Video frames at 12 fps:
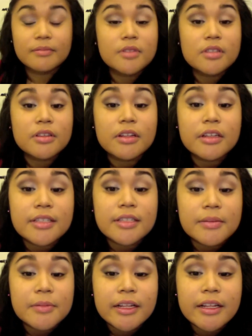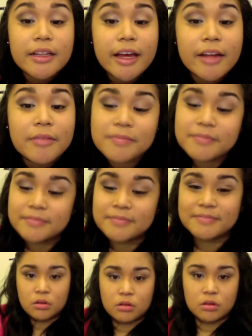So it looks something like that.
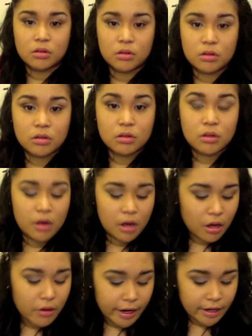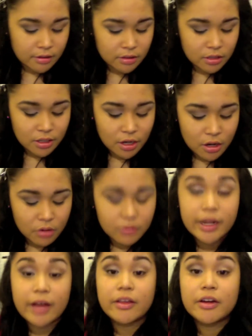Okay, so
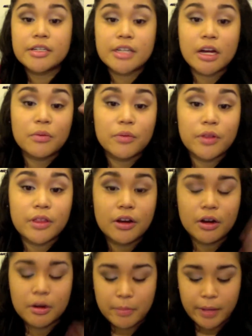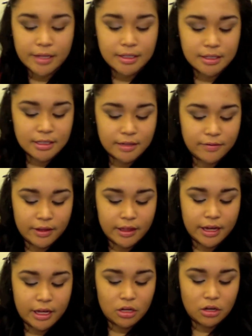now that you're done with your base and stuff like
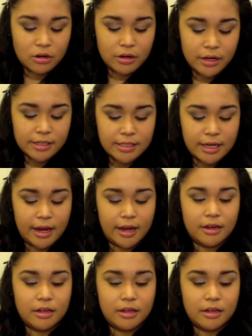that, you're gonna take